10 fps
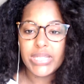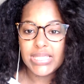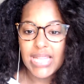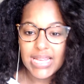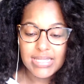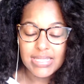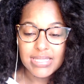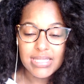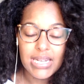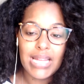
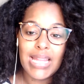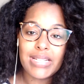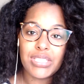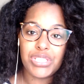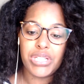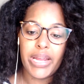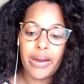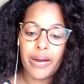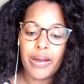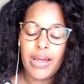lessons that I like to
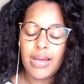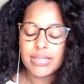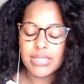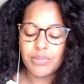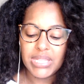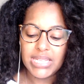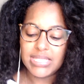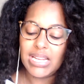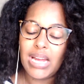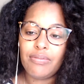share, some things
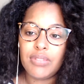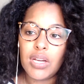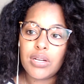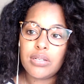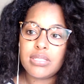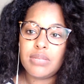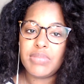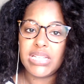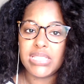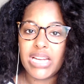that I've learned, some
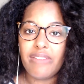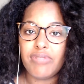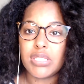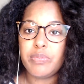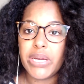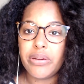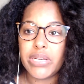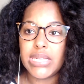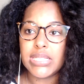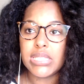things that I've
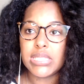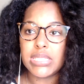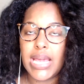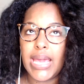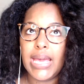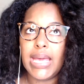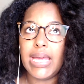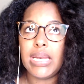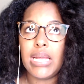experienced, and